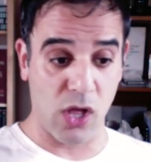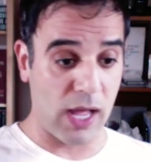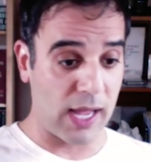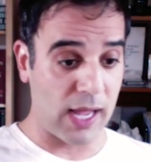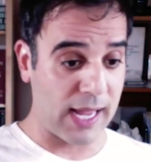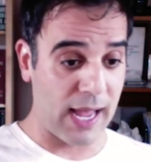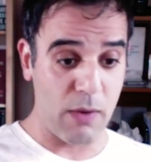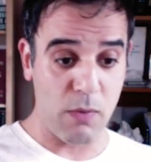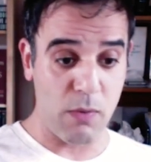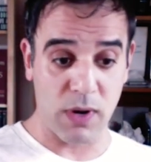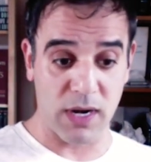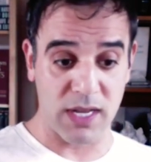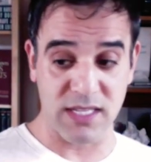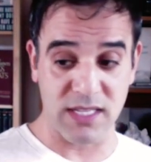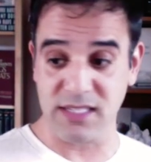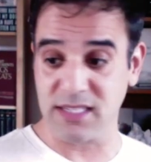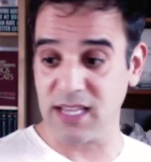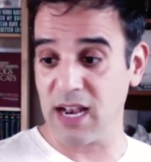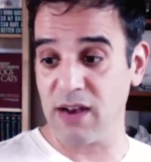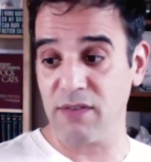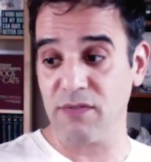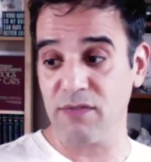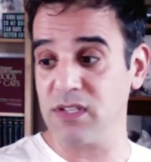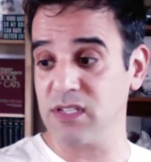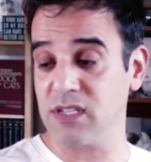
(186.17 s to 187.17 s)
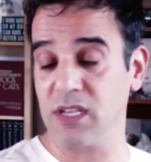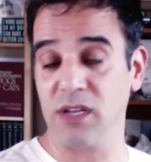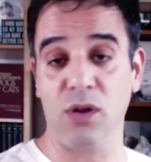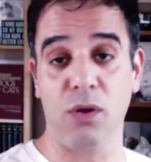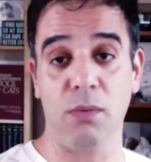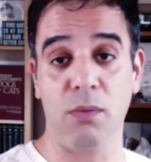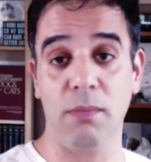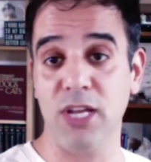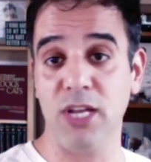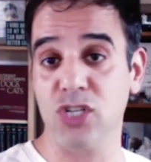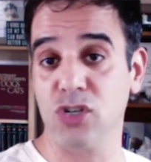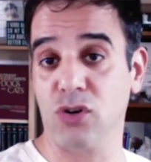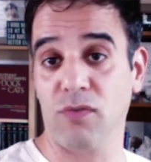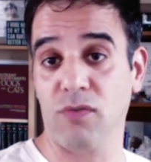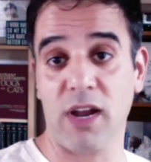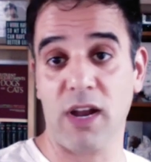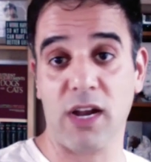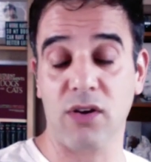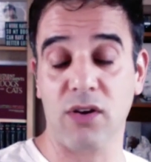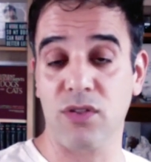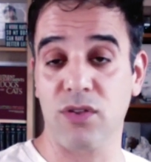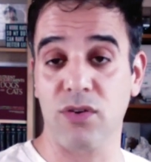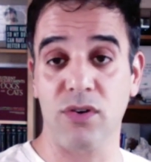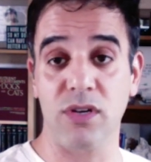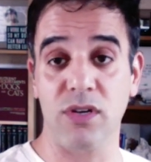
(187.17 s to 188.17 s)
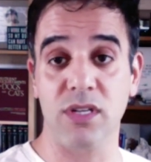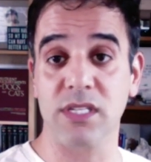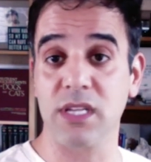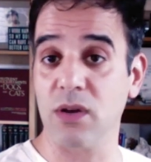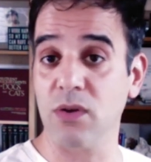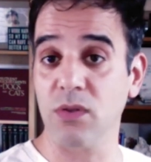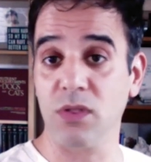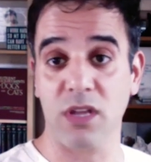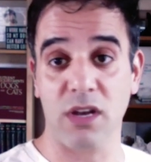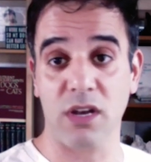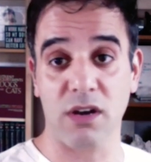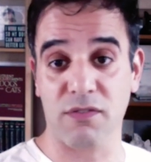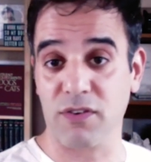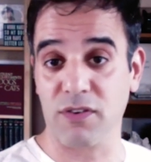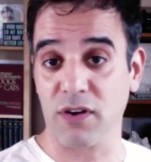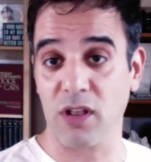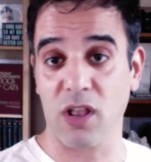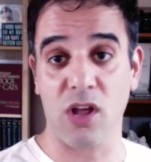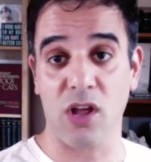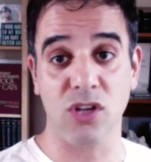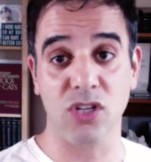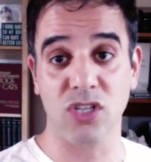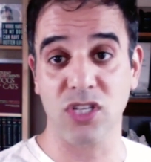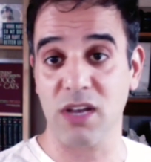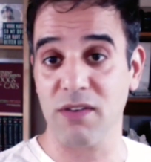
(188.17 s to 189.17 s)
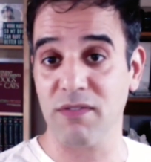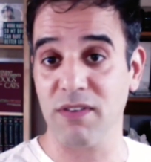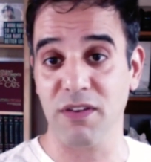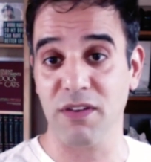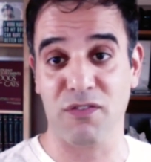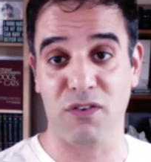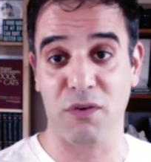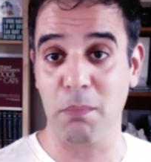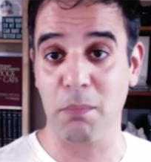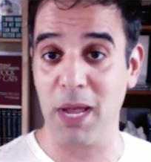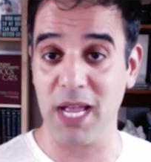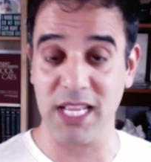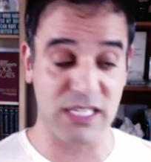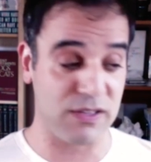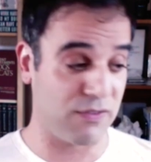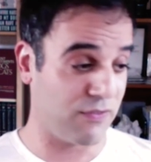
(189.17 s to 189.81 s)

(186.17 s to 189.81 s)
Like, I want to set every single major record there is out there for longevity for pets.